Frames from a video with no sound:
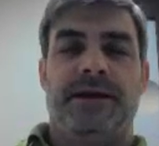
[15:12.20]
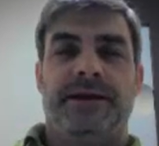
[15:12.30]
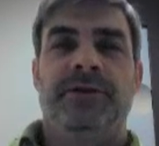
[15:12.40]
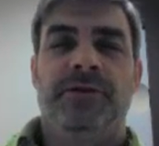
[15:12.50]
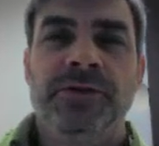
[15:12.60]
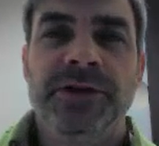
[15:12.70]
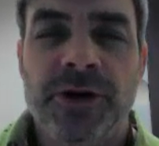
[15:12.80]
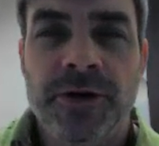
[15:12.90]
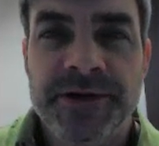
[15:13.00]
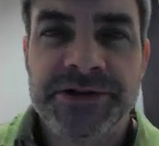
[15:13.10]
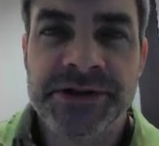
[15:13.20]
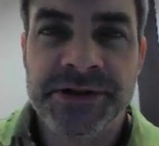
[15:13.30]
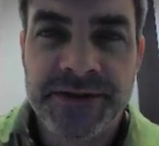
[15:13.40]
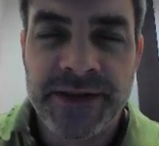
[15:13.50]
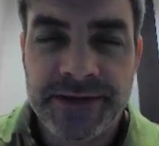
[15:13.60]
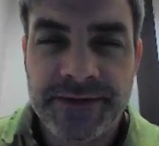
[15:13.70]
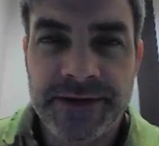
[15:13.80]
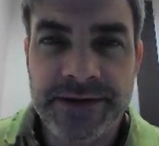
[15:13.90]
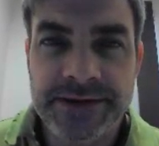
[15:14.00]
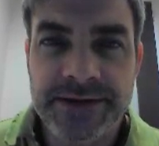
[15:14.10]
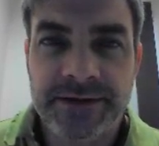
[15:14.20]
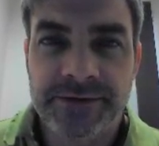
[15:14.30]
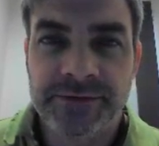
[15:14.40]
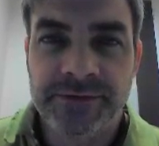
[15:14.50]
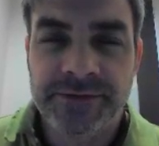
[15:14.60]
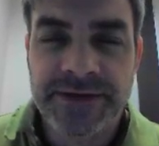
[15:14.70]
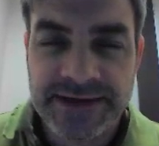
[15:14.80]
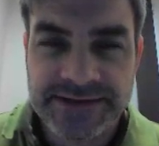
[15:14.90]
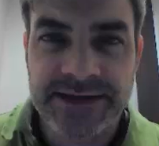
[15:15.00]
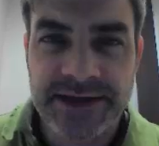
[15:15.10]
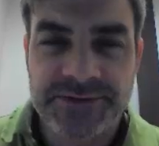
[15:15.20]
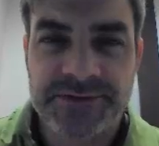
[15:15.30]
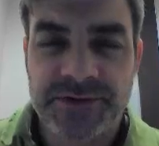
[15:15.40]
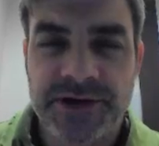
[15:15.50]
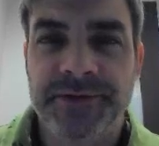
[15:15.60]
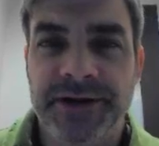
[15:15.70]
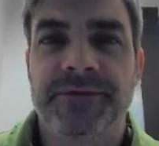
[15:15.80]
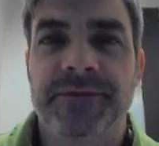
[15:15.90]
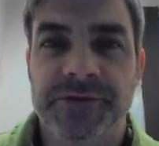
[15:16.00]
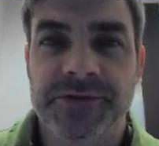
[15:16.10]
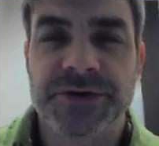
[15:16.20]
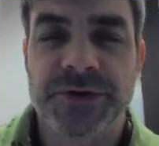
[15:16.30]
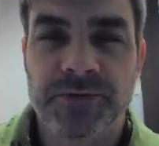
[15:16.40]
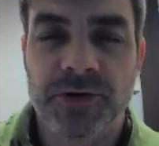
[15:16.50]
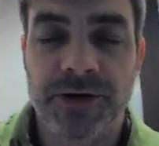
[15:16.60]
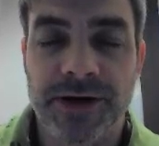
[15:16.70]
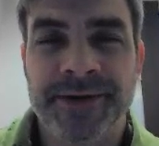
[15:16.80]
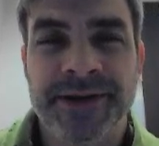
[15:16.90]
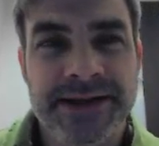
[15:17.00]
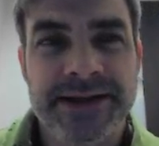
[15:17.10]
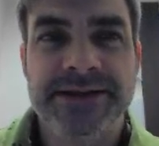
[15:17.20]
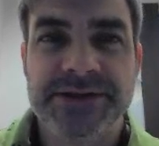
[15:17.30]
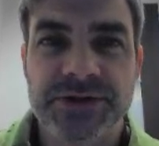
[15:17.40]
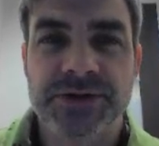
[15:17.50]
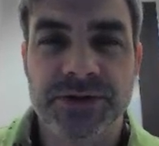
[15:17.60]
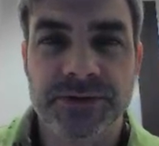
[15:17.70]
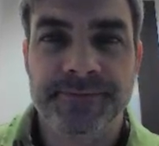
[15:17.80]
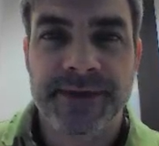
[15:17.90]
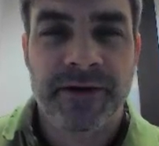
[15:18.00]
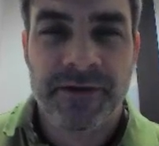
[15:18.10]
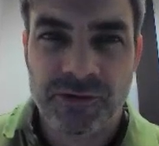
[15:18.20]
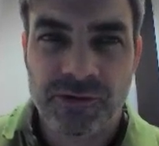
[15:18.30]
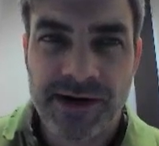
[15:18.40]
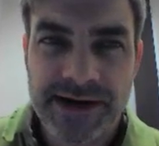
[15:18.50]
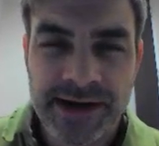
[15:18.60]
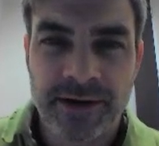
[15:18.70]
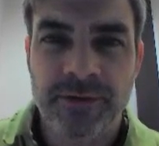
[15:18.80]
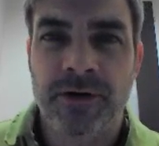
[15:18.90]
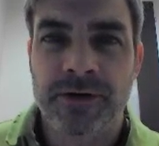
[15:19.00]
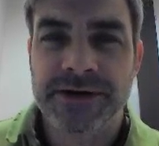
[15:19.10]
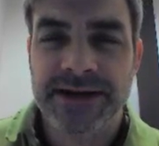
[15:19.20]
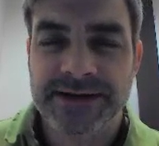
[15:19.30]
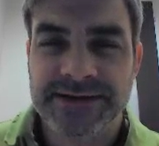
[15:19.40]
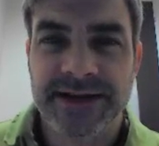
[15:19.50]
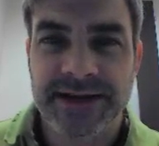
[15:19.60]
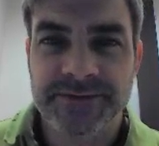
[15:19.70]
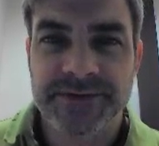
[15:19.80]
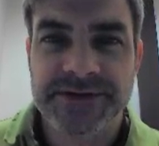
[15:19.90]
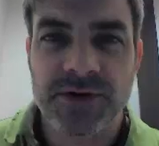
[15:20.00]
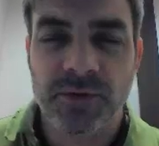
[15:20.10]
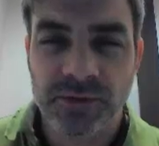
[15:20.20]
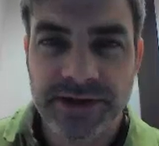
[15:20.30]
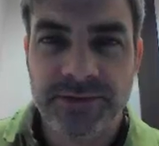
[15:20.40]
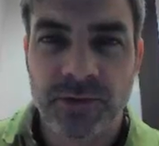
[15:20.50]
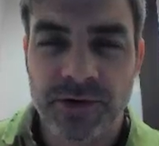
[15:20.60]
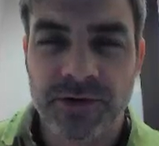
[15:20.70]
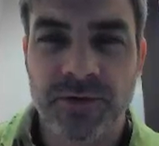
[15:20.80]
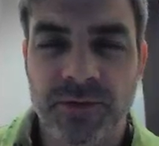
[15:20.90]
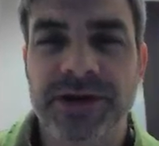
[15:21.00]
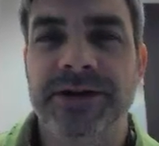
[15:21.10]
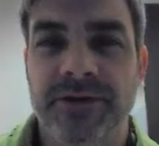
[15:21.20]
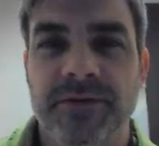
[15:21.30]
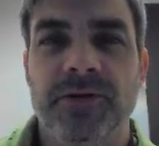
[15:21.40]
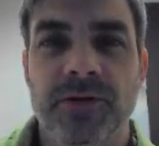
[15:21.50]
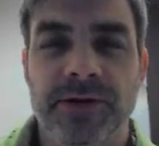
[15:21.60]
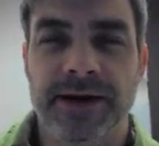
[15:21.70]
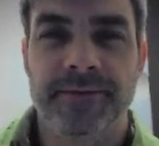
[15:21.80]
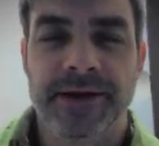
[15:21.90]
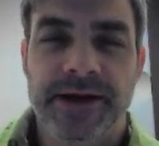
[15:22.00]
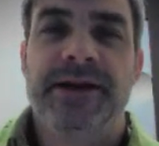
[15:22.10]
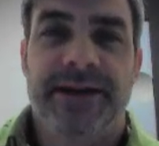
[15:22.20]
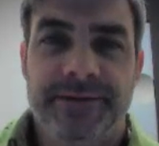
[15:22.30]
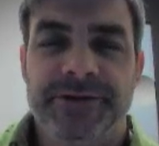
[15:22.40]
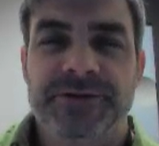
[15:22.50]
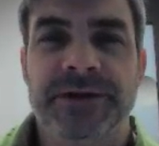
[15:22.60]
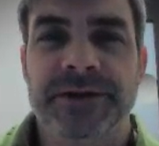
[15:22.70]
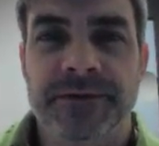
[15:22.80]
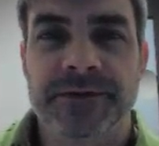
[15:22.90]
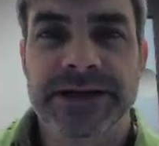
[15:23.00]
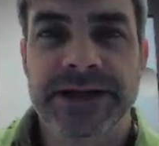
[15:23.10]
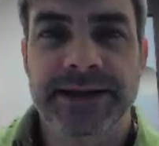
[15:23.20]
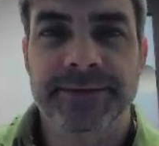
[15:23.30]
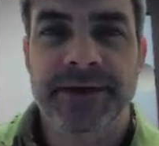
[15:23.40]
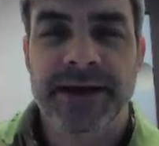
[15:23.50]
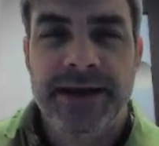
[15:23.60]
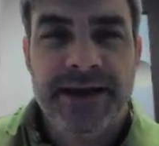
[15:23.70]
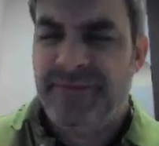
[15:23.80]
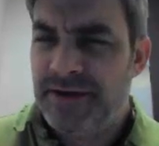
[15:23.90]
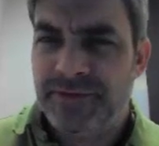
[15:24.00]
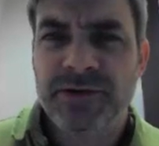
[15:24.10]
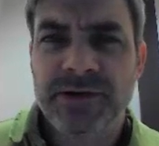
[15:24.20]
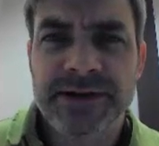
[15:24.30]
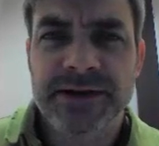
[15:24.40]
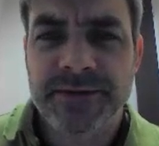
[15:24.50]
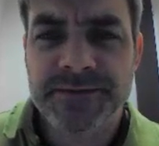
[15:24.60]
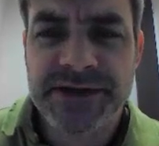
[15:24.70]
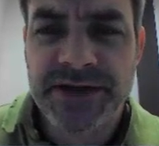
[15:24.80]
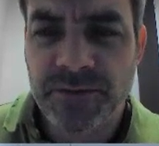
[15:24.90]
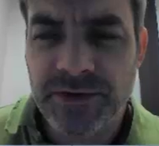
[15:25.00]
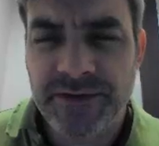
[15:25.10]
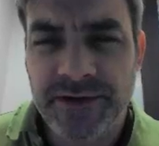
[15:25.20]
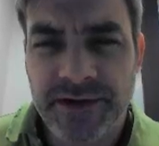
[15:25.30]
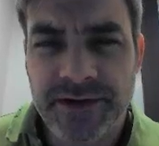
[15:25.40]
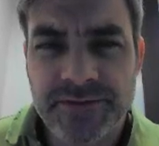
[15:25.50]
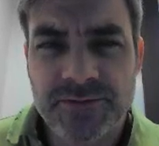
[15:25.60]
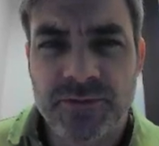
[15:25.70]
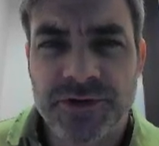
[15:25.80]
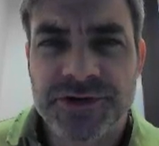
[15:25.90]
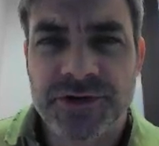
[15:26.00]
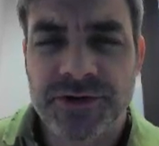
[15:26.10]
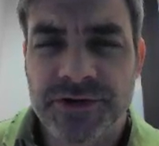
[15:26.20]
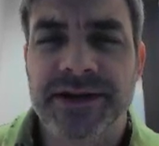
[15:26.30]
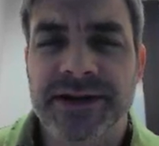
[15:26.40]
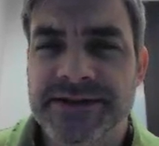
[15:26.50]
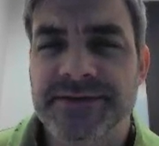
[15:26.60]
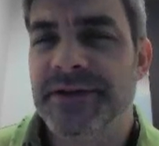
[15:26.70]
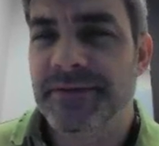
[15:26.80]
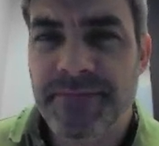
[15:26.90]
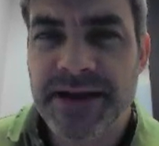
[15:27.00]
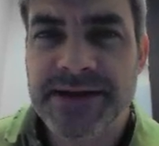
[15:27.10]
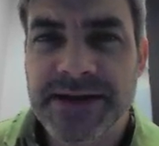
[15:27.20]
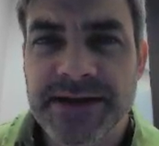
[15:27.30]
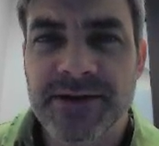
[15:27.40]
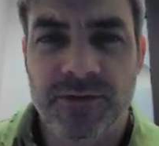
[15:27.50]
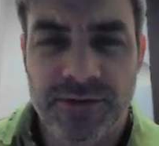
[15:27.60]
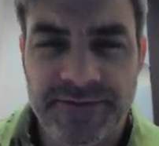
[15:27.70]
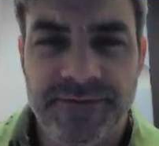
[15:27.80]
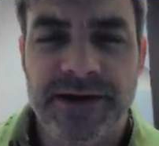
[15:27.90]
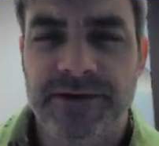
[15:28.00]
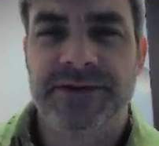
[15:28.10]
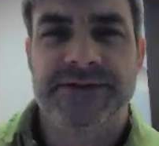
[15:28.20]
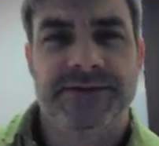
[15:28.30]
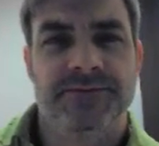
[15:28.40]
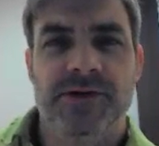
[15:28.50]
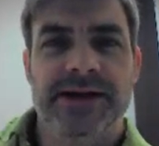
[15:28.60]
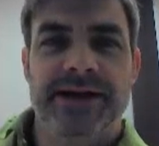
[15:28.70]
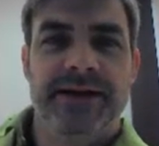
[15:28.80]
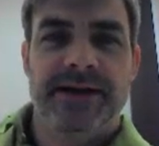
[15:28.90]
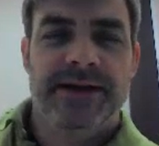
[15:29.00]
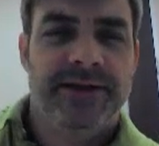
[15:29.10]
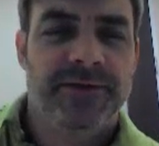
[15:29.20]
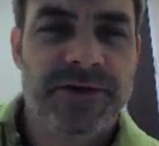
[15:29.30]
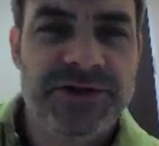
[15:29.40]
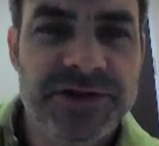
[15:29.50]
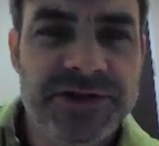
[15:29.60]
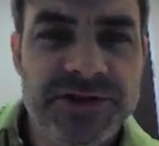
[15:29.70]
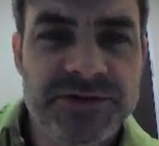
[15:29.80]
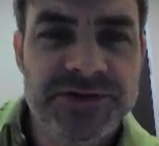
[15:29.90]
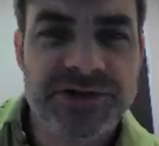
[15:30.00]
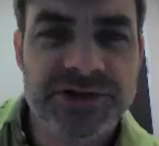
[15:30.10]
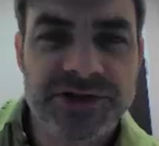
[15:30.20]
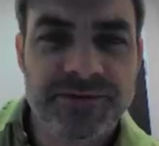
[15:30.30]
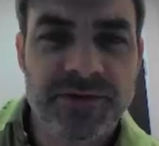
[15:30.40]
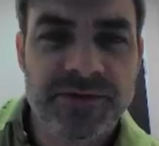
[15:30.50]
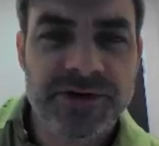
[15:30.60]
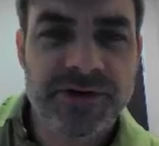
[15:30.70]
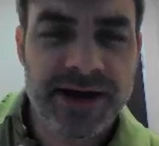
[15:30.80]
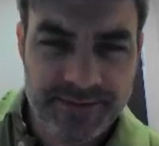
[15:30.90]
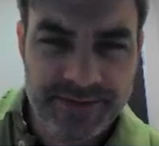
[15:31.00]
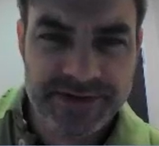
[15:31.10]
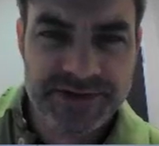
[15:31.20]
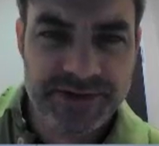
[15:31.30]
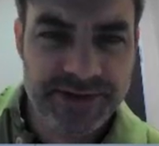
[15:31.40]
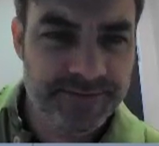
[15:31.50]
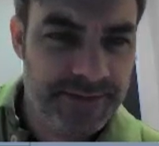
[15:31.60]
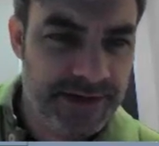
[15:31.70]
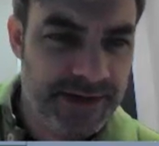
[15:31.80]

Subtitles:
Now earlier I mentioned that the tax engagements were coming in from the ListCert program, and that is true. However, right now our tax engagements only work with 1 year of the program, namely 2013. If you have a client that comes in with a return that needs to be amended or refiled in some way, then what you can do is you can jump over to your admin screen,